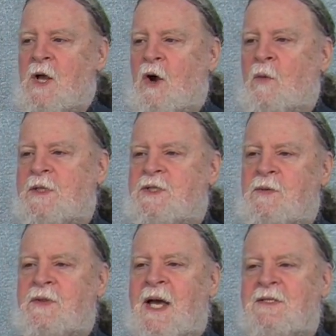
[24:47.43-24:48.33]
who in
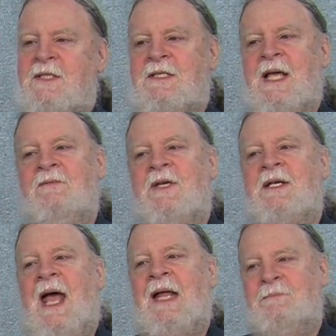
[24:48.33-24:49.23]

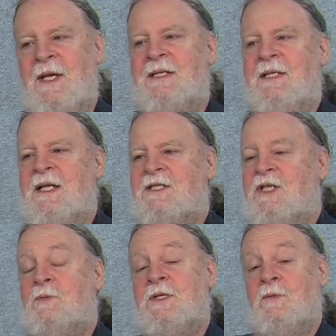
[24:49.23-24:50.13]
2007 admitted that she was,